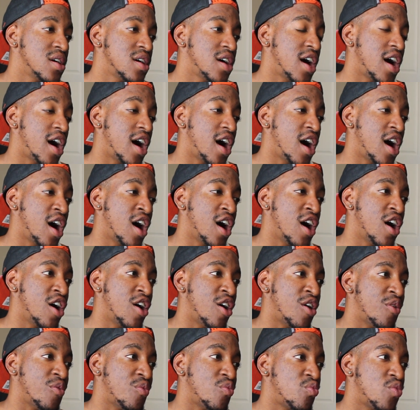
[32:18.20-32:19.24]

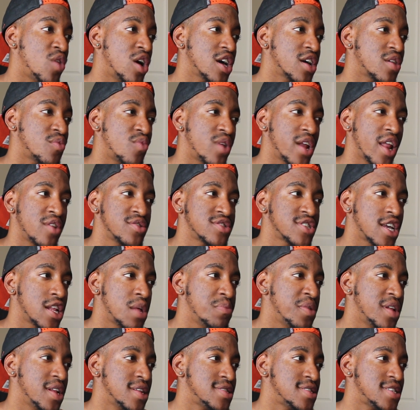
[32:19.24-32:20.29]
what else could
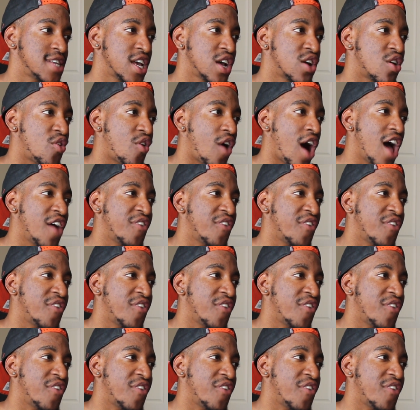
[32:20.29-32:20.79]
have been a single?